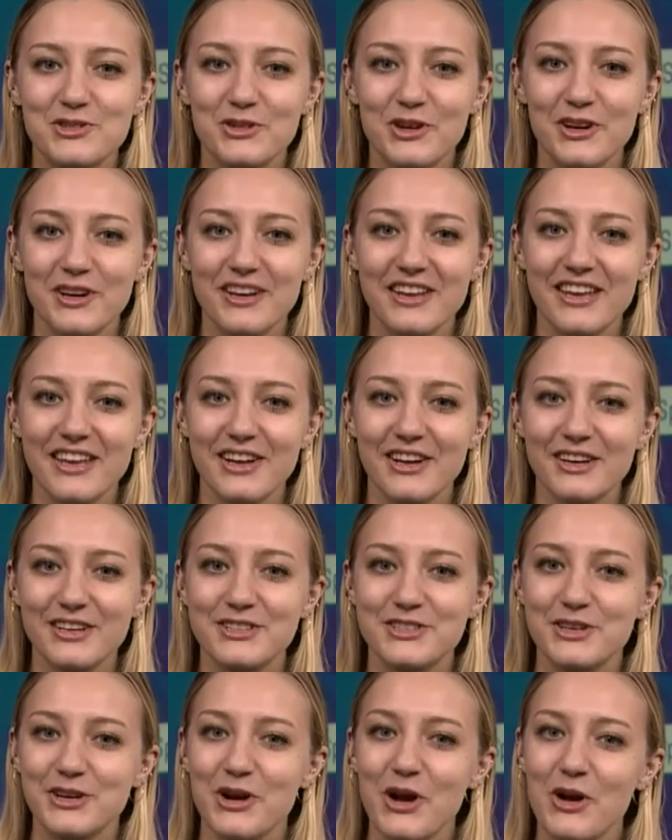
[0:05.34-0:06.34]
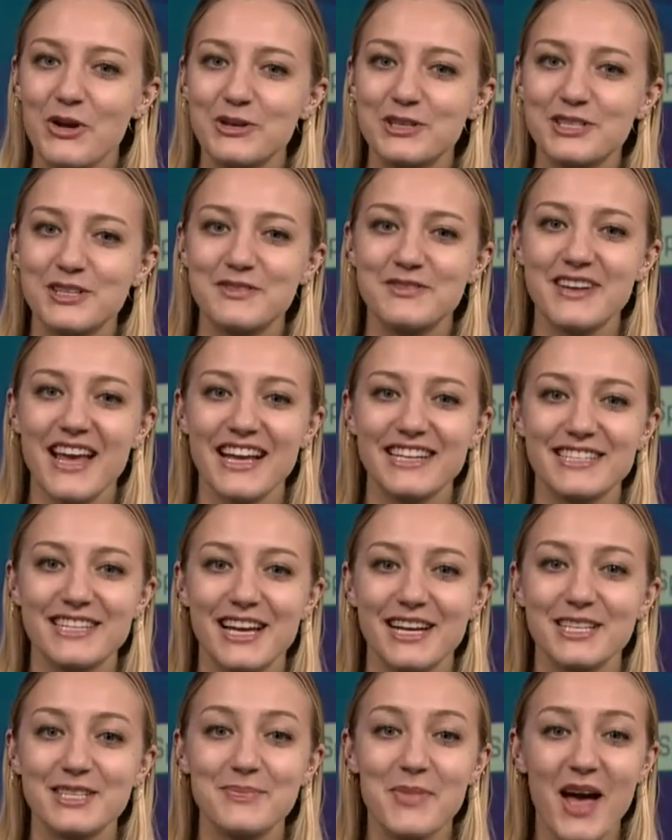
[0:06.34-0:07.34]
Drewry here is your host of
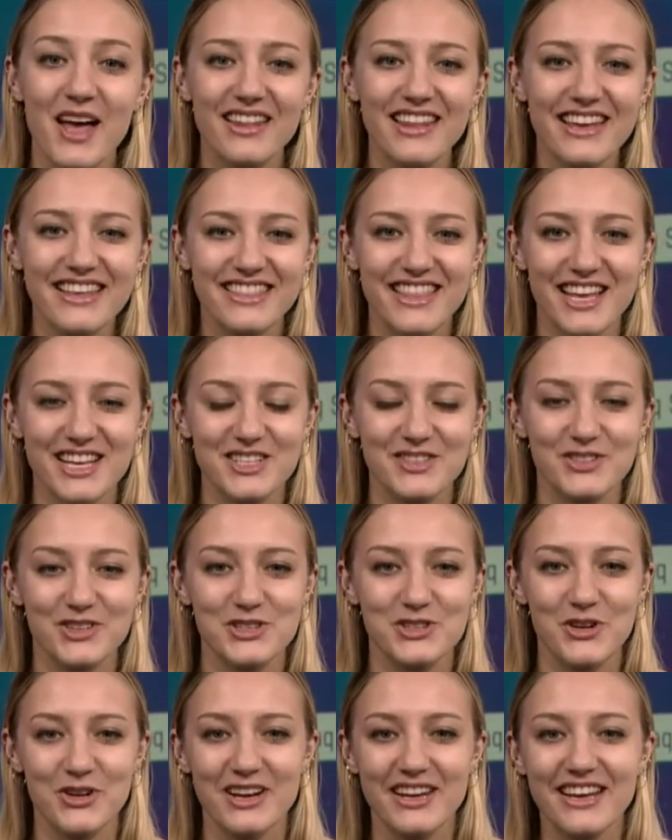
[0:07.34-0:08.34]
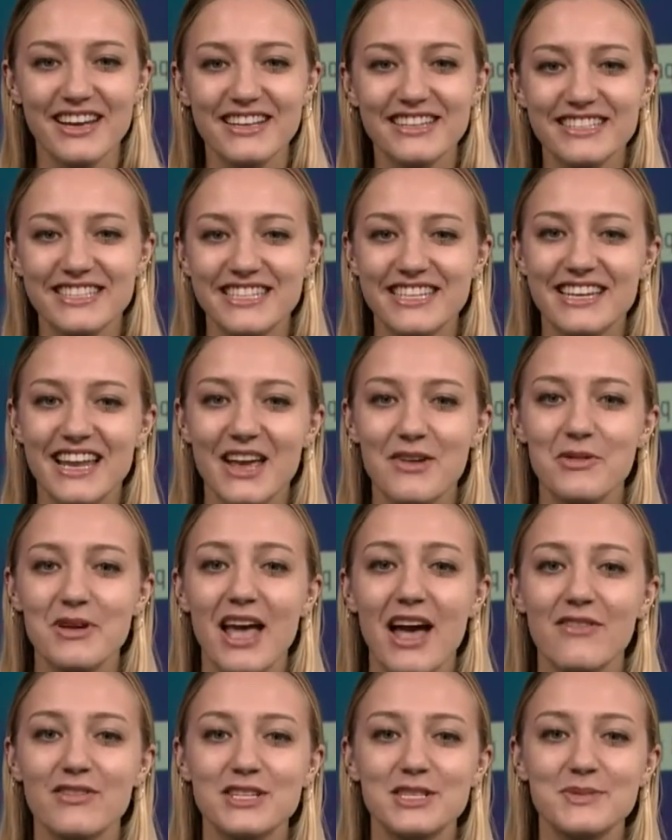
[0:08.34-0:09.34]
Nasdaq Spotlight. Thanks for joining us. Today we
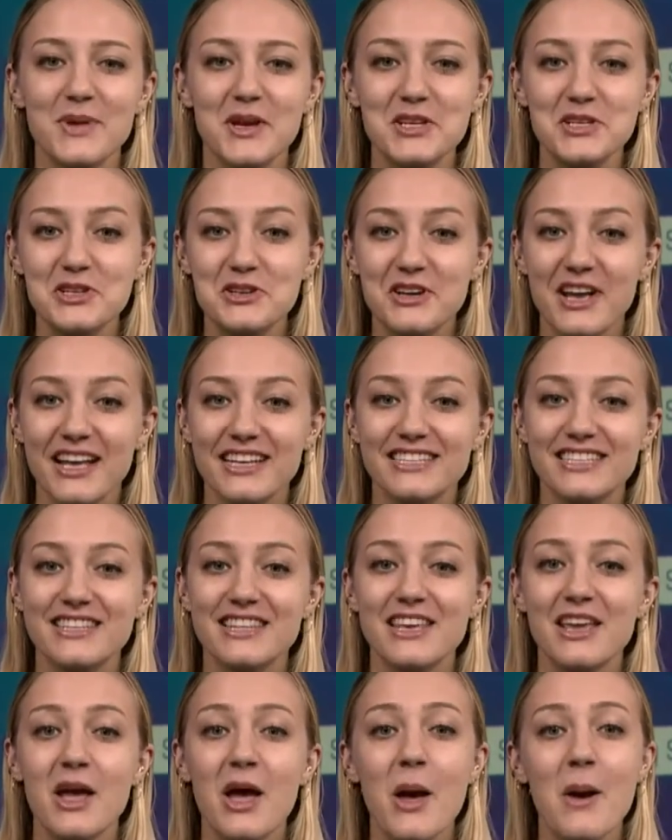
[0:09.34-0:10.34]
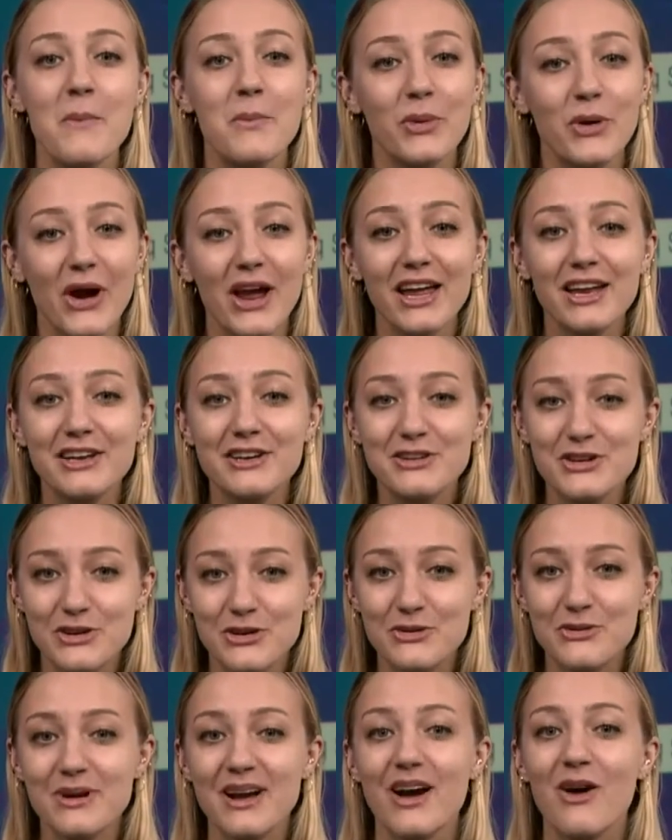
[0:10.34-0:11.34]
have a special guest, the brand
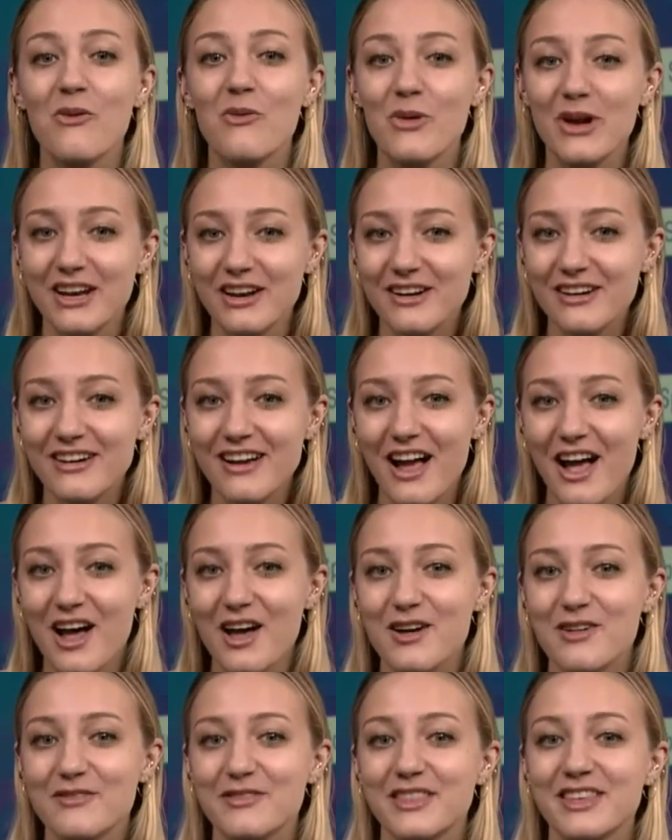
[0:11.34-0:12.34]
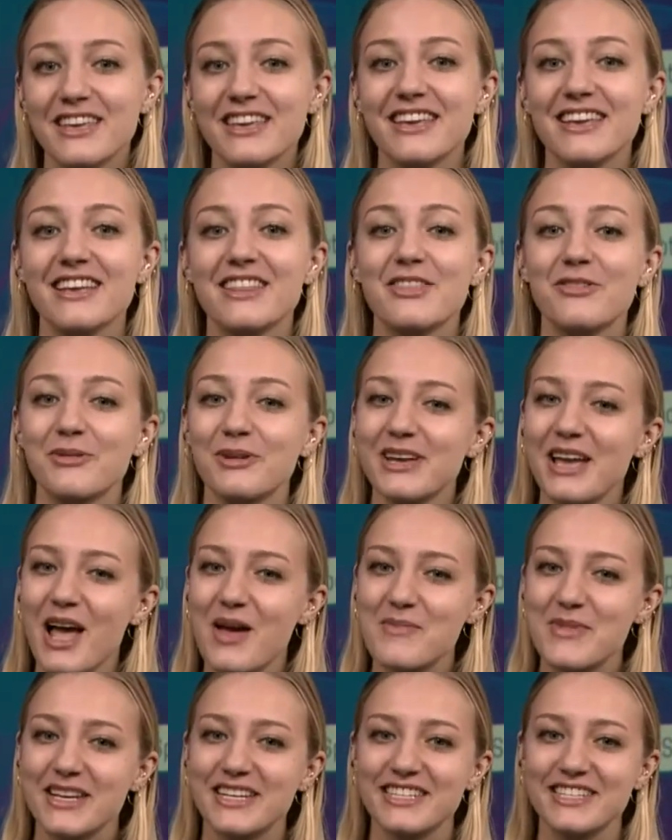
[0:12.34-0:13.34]
new winner of the
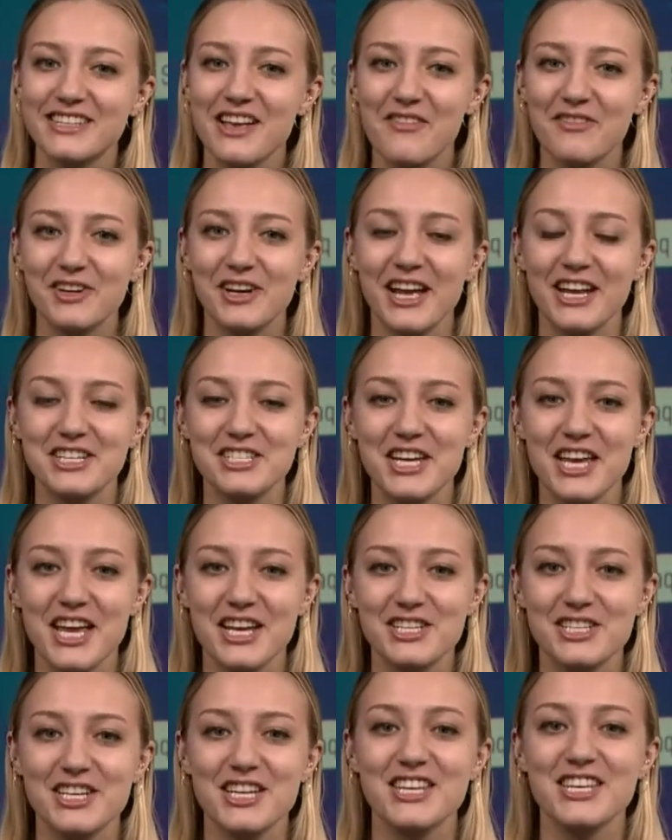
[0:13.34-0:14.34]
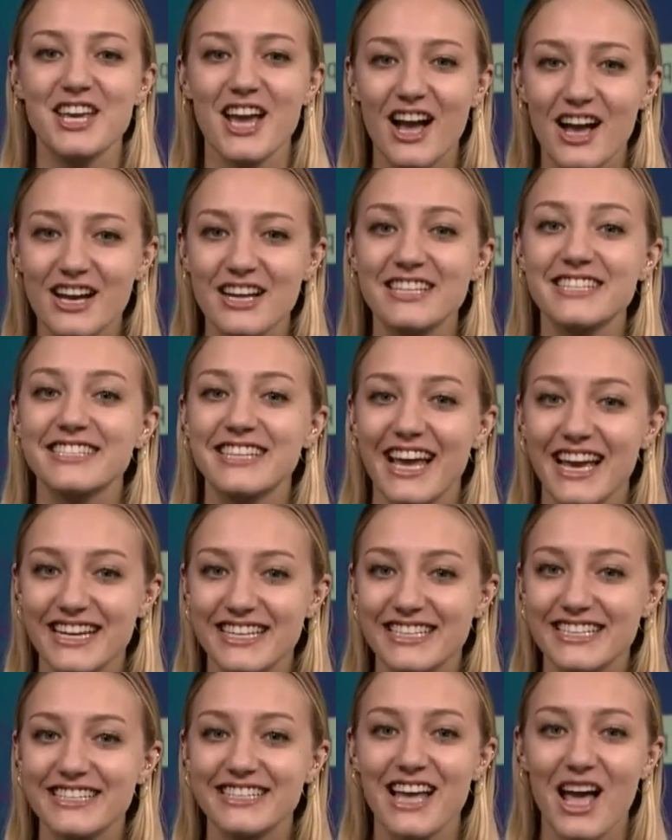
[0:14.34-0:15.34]
3M and Discovery Education Young
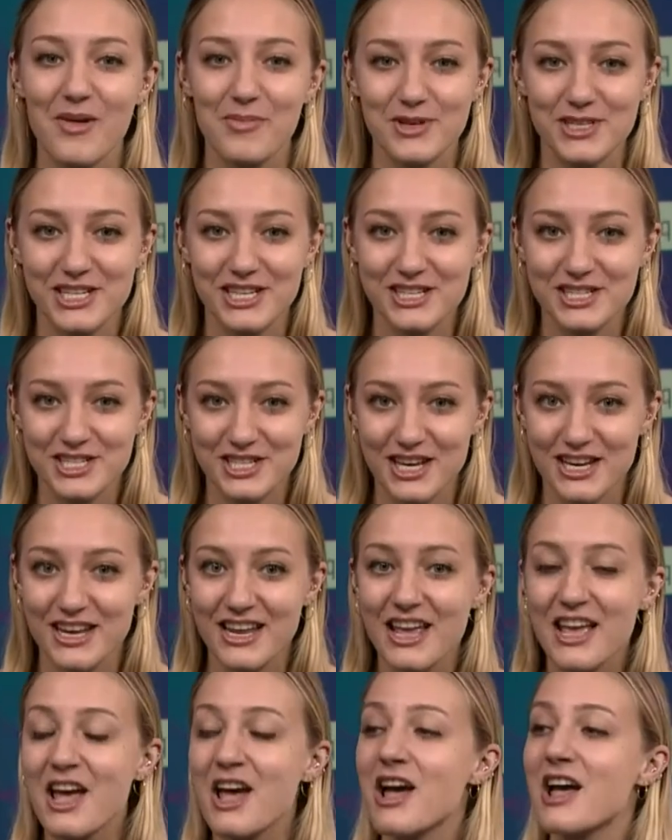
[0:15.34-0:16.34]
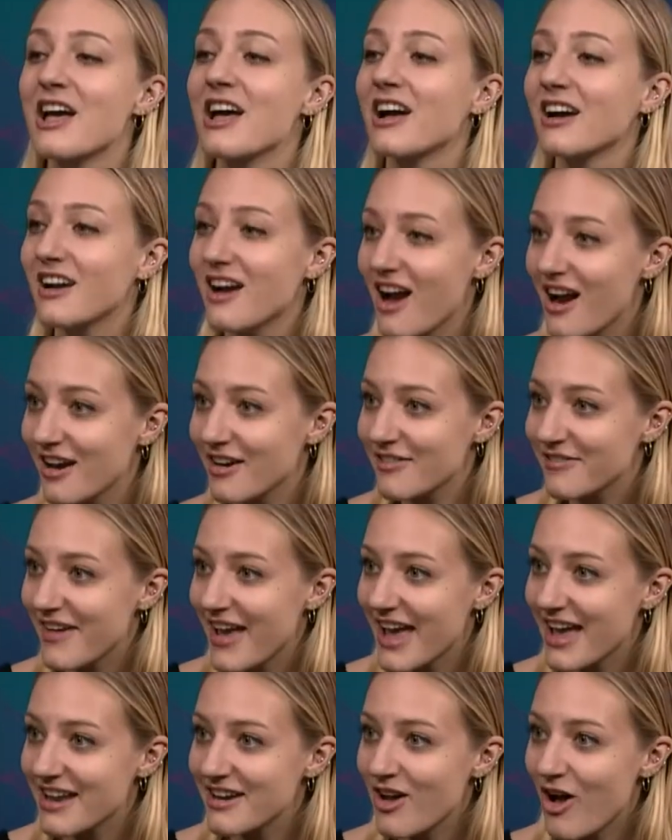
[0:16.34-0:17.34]
Scientist Competition. Cara
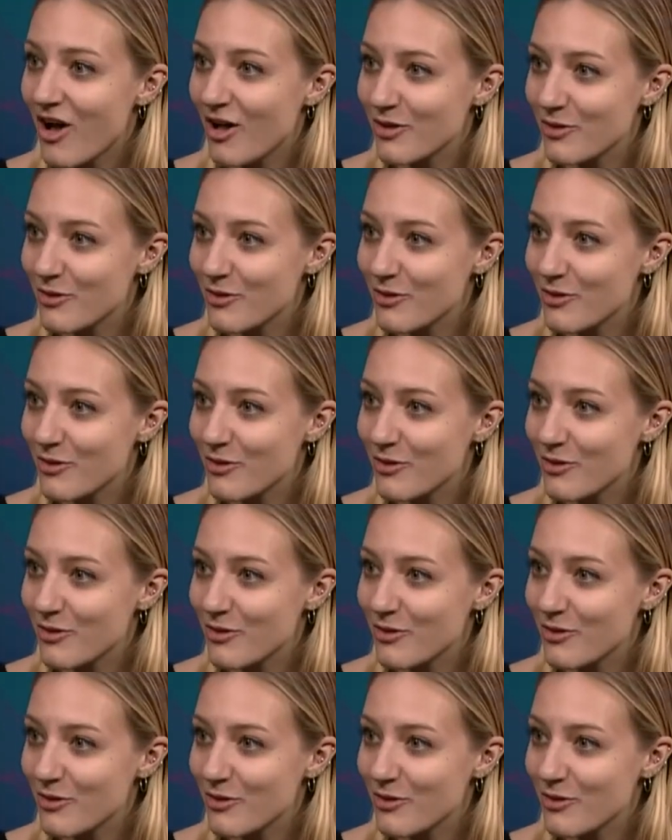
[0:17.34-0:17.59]
Fan, all